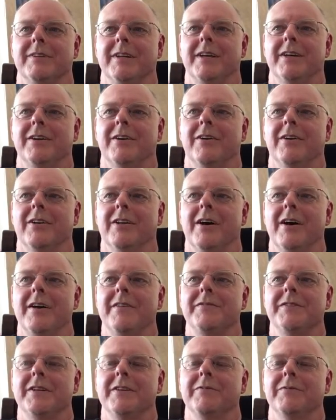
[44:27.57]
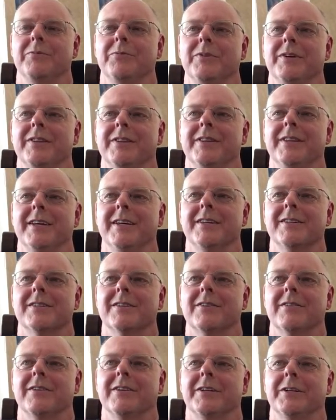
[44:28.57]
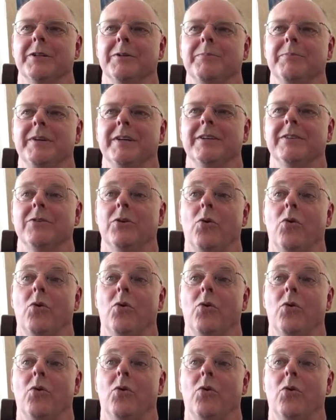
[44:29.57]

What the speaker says: in our lives, even when things are a little bit